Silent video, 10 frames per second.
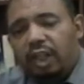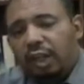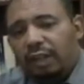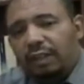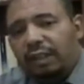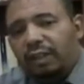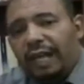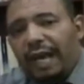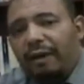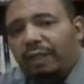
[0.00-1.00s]
on
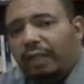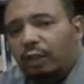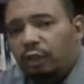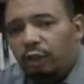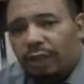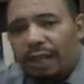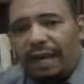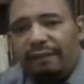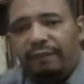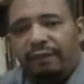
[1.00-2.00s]
how they look on
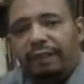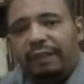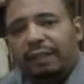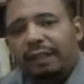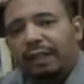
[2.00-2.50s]
life, on